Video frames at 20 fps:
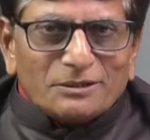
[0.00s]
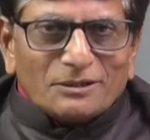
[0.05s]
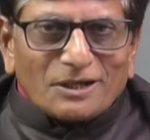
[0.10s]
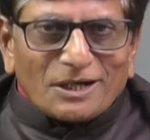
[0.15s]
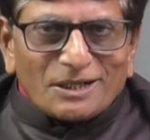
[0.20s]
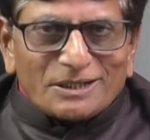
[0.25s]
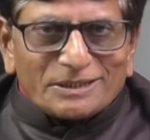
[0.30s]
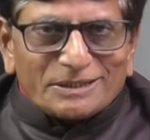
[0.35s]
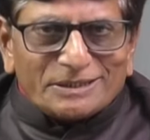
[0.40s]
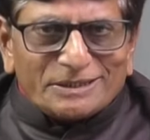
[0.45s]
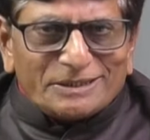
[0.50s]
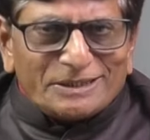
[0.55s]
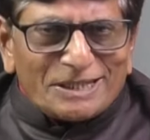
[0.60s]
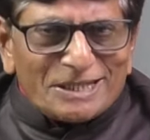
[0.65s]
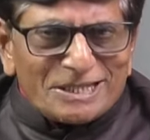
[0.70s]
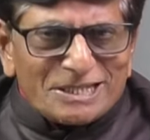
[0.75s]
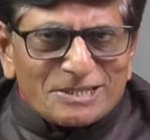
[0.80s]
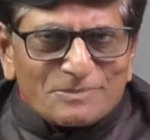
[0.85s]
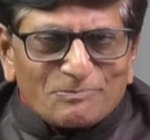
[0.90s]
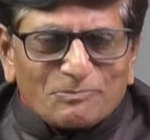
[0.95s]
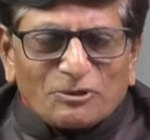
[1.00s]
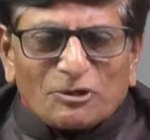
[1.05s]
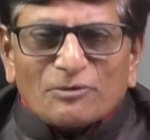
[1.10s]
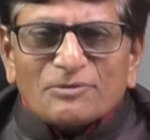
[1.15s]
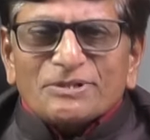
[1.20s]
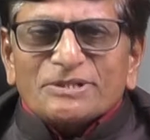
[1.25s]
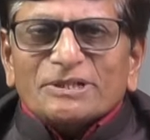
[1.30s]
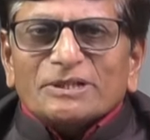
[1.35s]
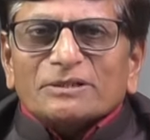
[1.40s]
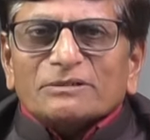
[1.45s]
Look at this
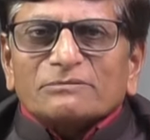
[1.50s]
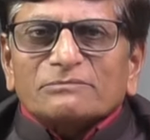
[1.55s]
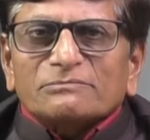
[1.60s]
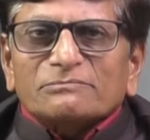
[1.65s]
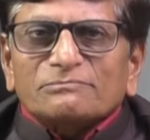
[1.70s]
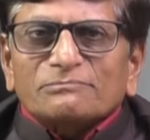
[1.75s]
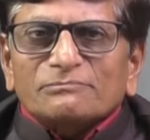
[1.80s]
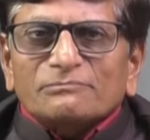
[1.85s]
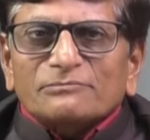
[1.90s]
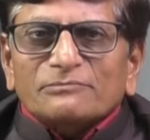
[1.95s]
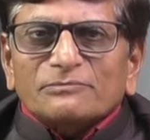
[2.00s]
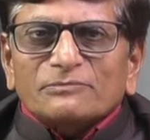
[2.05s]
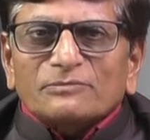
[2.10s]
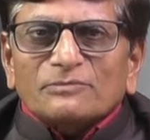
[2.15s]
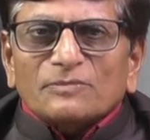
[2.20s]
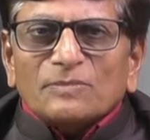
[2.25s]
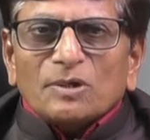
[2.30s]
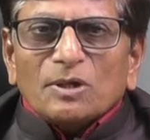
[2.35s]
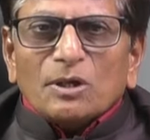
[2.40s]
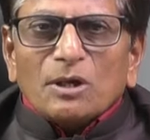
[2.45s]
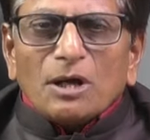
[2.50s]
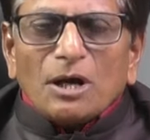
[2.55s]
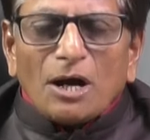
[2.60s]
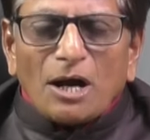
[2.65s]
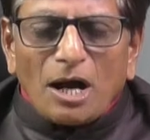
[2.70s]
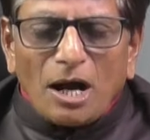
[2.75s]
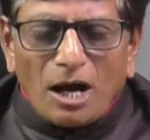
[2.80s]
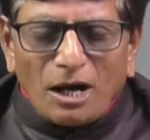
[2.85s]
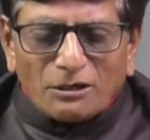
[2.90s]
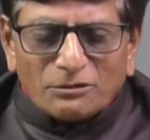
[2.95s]
provision.
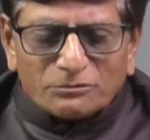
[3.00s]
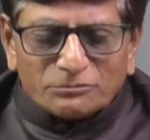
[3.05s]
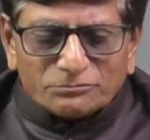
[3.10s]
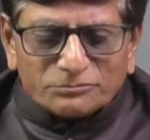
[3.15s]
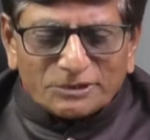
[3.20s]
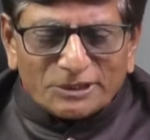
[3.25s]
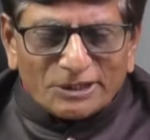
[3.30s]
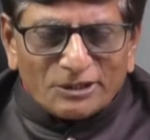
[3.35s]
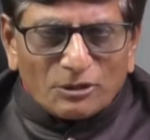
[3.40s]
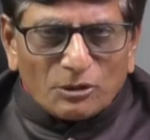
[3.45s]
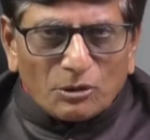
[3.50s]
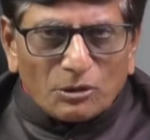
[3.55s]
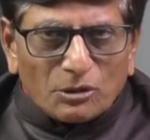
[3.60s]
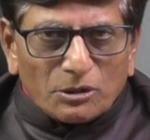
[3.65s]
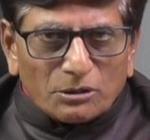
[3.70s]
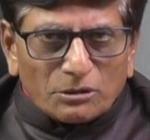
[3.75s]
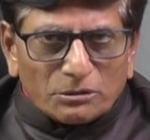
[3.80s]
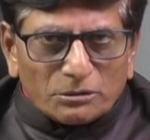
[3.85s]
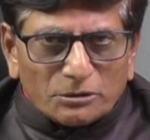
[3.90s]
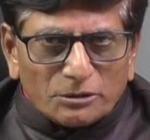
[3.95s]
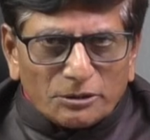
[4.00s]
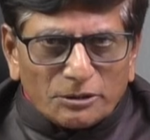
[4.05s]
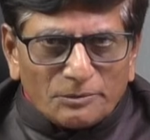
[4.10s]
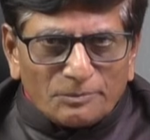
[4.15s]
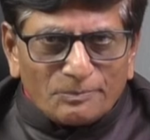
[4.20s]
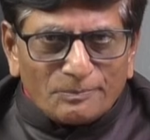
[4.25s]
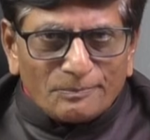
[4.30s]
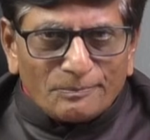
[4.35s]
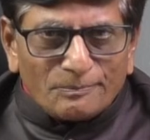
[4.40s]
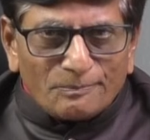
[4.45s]
How the old
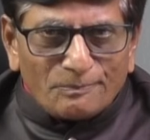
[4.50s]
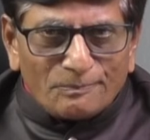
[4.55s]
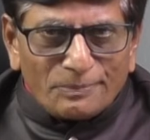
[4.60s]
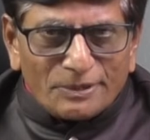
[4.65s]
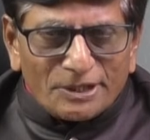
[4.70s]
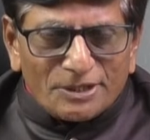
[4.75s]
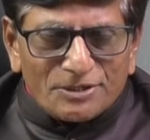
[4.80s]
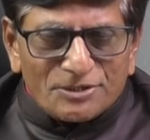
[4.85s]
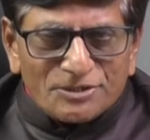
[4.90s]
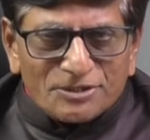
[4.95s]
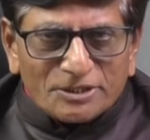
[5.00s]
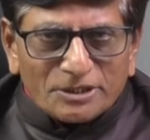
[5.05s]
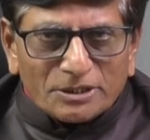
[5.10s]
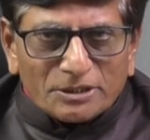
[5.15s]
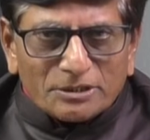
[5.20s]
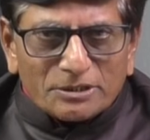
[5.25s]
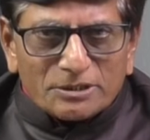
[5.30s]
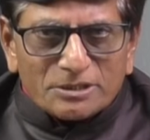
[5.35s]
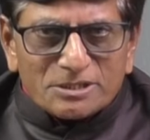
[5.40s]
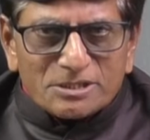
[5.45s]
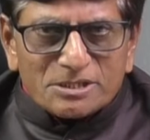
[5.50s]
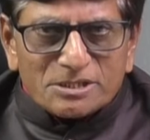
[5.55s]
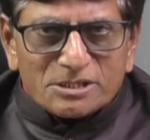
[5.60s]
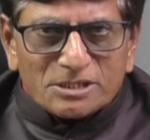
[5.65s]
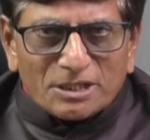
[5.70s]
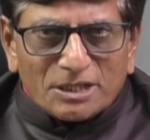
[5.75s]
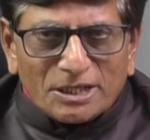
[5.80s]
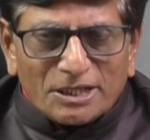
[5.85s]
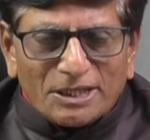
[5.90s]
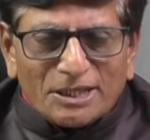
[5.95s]
pension
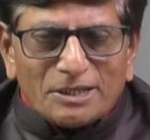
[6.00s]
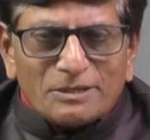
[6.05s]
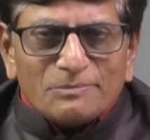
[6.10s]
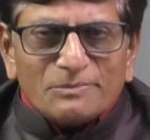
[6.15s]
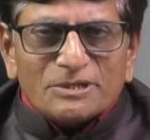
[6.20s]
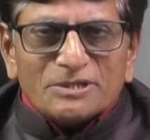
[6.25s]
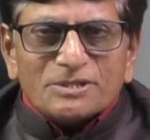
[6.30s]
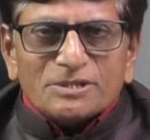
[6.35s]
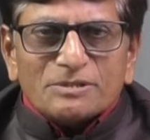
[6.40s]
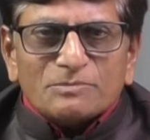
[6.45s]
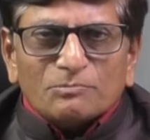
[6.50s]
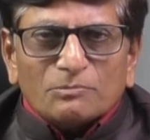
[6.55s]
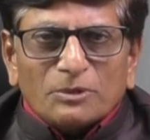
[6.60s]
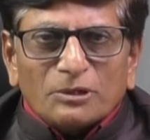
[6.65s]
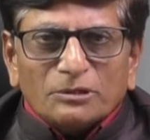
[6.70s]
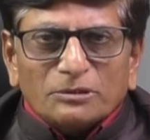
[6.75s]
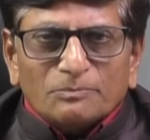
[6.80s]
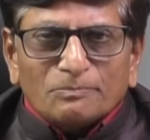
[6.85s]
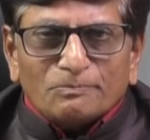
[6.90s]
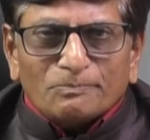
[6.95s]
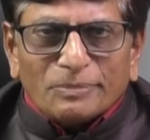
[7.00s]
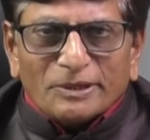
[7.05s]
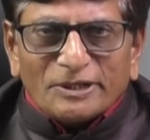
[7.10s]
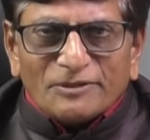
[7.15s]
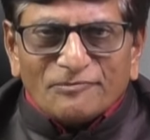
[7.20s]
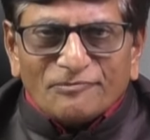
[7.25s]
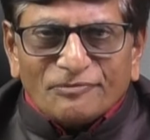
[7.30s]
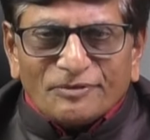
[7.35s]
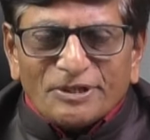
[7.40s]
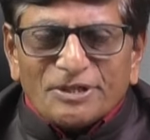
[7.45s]
scheme is more
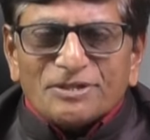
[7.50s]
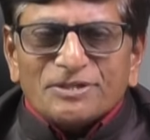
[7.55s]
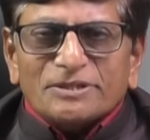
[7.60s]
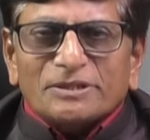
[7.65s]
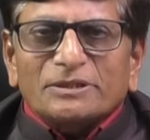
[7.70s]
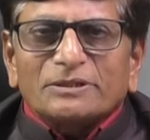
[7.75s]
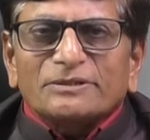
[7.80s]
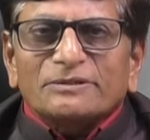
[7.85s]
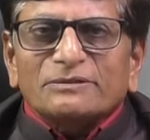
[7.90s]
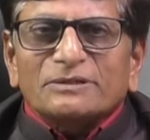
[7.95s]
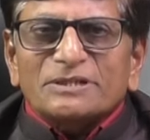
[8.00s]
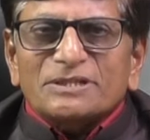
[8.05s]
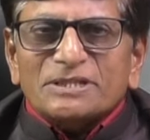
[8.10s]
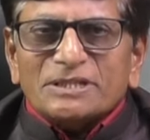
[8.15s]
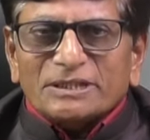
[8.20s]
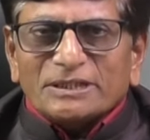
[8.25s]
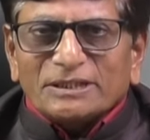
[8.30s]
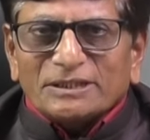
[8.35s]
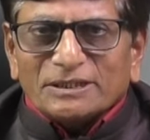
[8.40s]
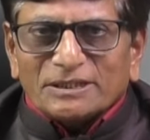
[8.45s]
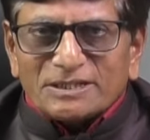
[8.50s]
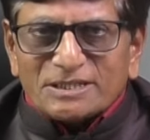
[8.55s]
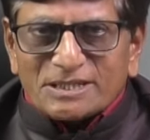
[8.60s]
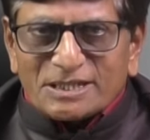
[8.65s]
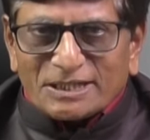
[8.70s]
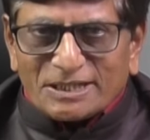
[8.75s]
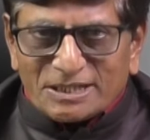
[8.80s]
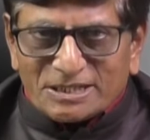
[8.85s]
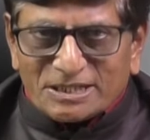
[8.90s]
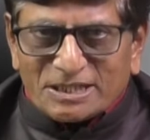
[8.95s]
beneficial to the senior
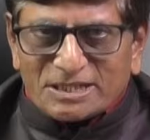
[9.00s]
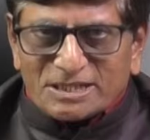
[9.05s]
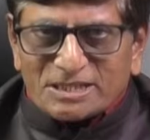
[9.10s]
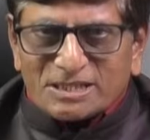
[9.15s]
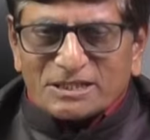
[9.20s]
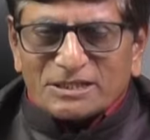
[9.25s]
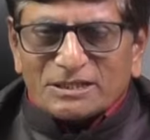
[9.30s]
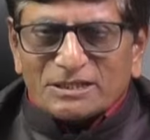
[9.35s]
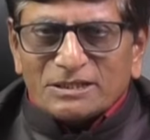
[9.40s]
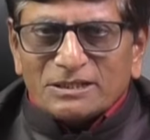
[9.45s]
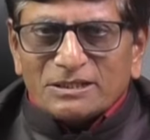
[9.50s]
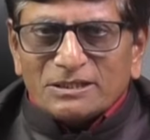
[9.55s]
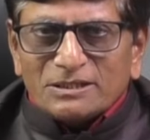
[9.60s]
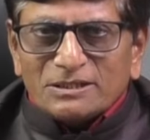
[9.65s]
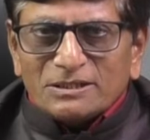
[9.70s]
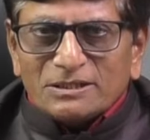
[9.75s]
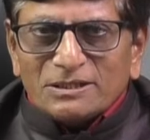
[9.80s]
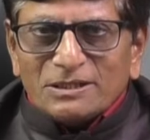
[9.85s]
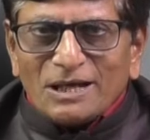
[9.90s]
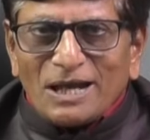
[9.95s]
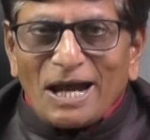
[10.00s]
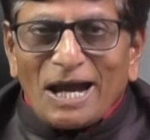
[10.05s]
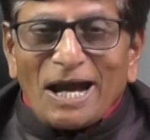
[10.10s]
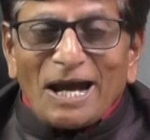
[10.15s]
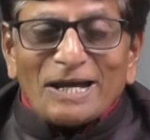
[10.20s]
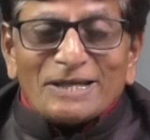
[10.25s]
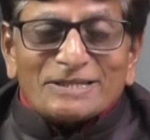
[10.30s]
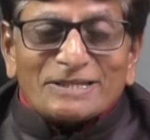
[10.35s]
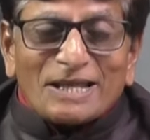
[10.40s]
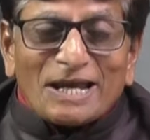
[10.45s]
citizens
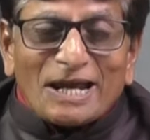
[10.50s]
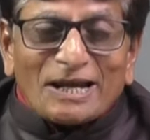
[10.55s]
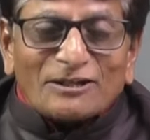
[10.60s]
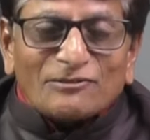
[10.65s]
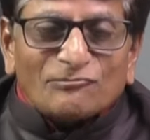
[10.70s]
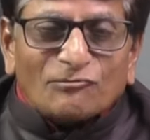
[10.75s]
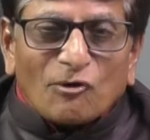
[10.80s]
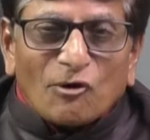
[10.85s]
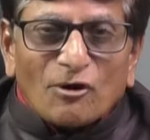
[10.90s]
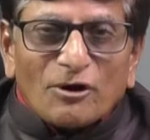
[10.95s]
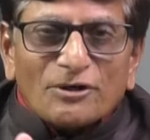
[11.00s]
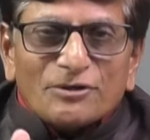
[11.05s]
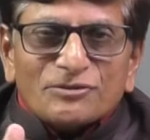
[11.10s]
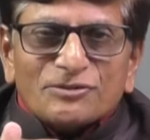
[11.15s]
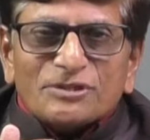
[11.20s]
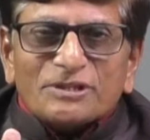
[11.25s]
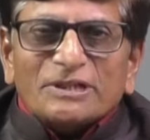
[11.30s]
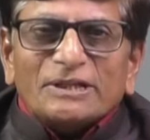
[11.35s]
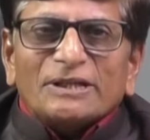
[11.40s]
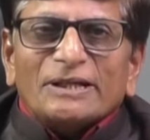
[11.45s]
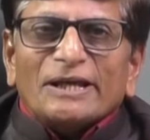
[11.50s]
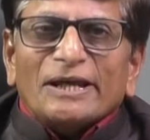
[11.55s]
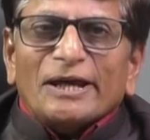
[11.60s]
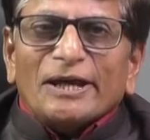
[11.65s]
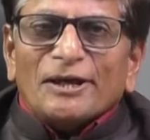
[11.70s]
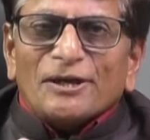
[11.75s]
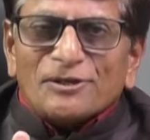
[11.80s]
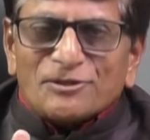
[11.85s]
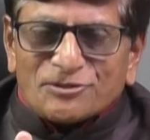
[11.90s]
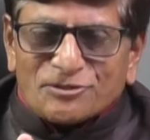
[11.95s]
as they advance in
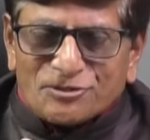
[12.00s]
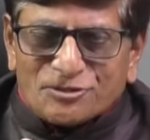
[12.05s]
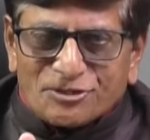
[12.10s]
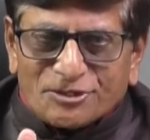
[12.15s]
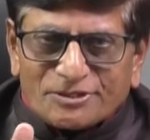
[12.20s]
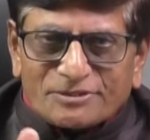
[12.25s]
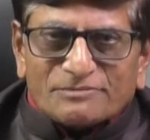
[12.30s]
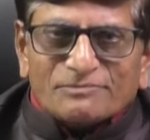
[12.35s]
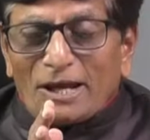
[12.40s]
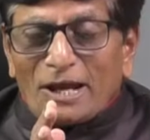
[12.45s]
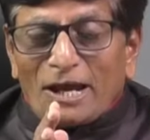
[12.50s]
age.